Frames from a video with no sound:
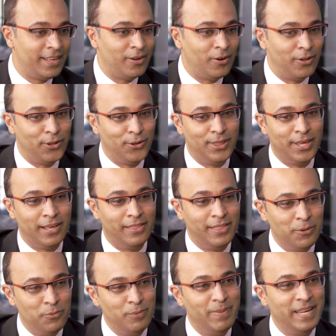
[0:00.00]
Although they
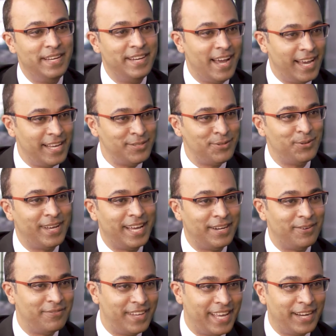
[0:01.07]
would be nice to kind
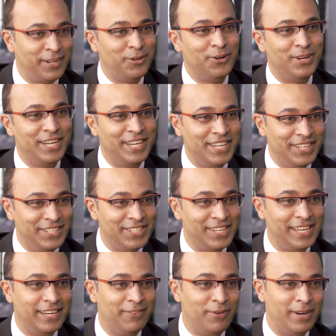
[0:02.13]
of get your
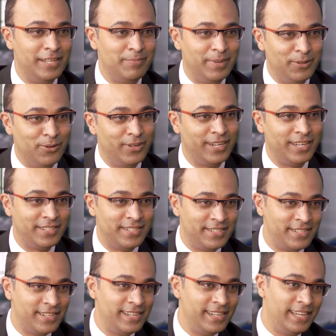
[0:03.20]
initial advice, but not
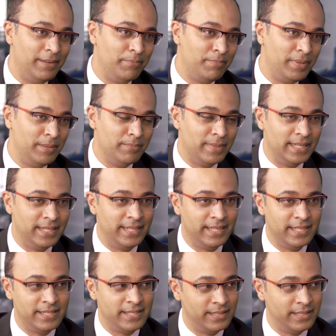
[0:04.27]
necessarily implementation.